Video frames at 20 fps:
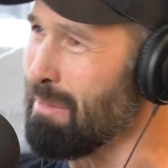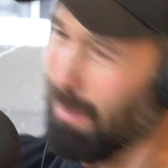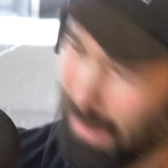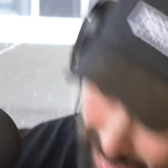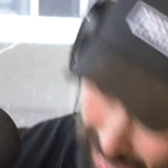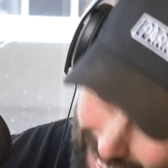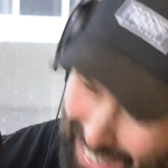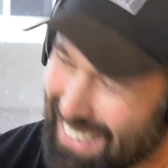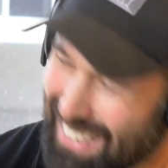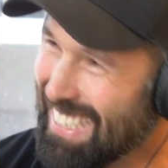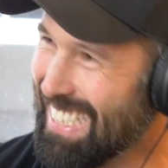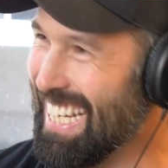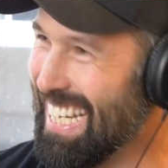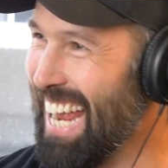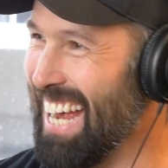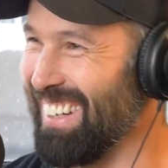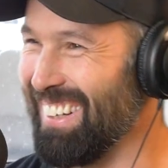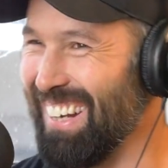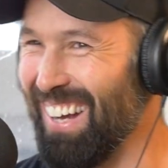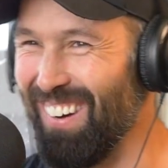yeah.
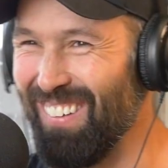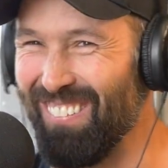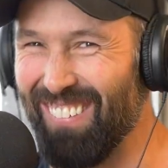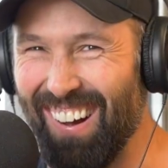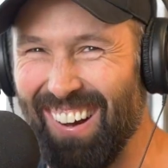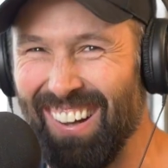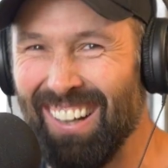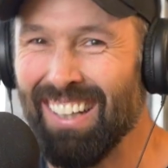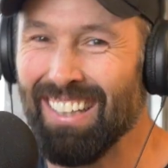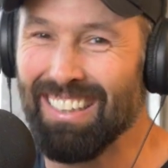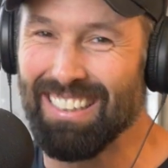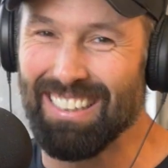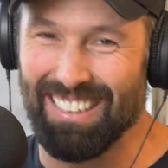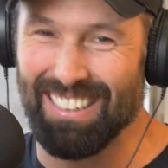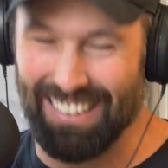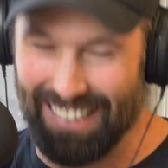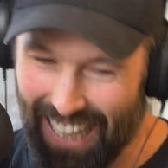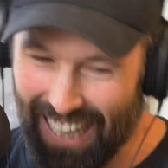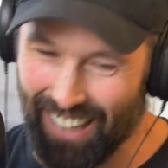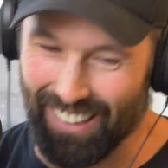Down elbow. Just start